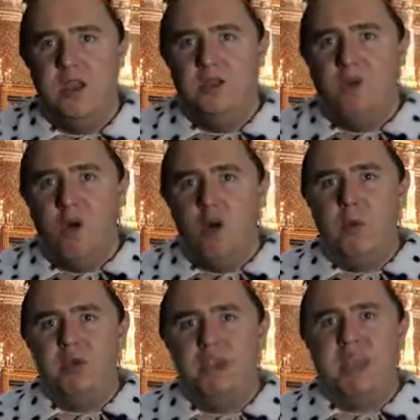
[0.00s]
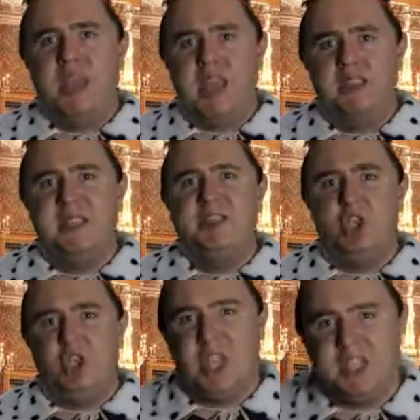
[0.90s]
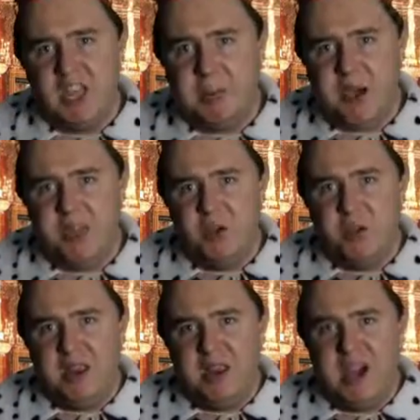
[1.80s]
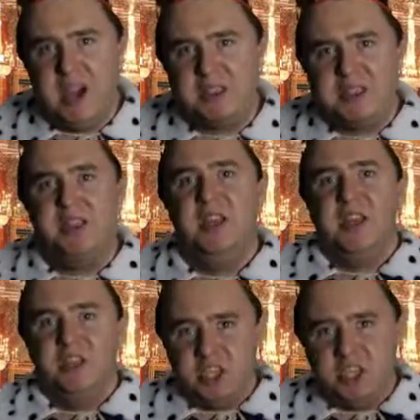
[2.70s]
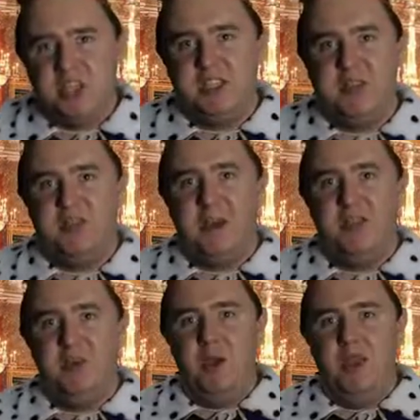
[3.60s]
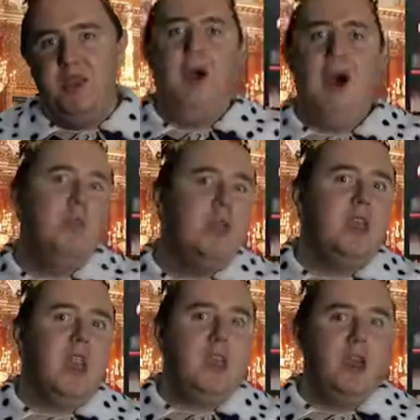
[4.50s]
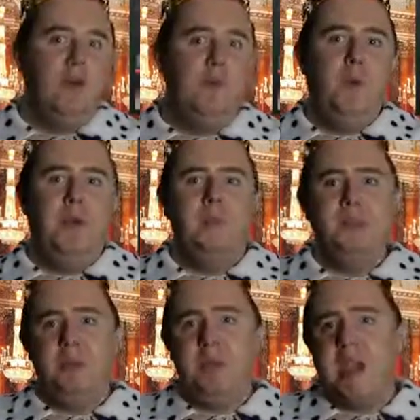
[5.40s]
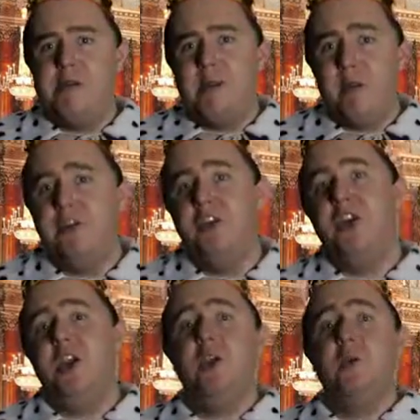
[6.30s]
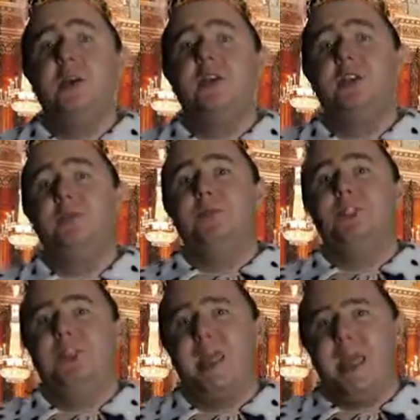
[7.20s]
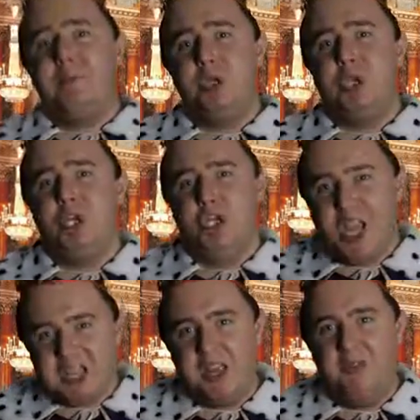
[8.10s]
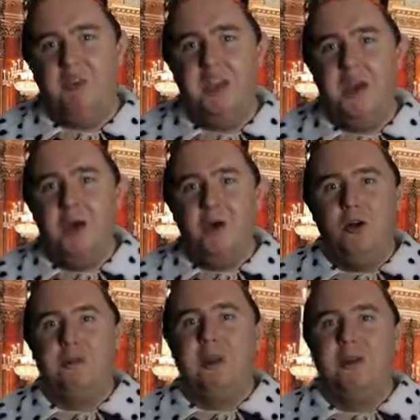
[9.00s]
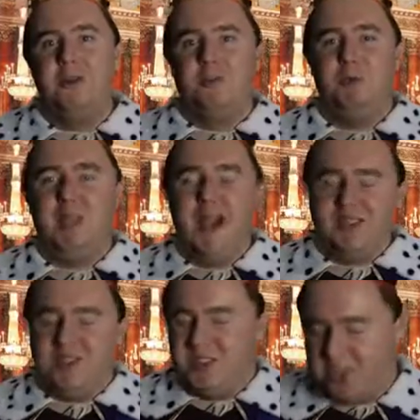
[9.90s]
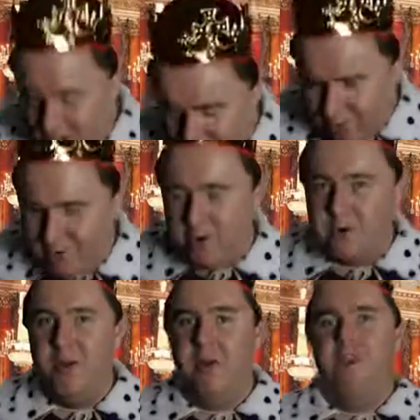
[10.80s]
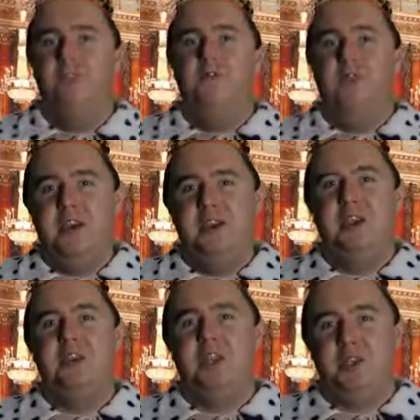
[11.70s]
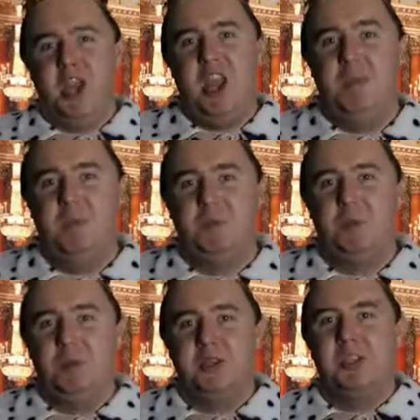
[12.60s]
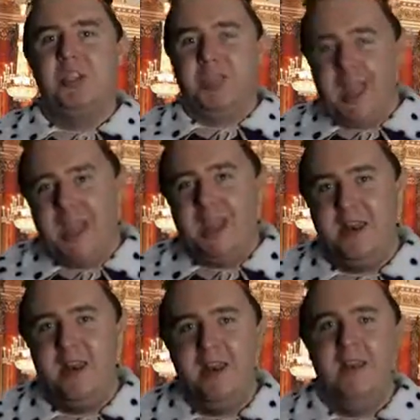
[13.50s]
A Raw which is getting shitter by the week, lads. Shitter by week. And we kick off with some era of the new and some same shit of the old, because we had Cesaro versus Sheamus once again.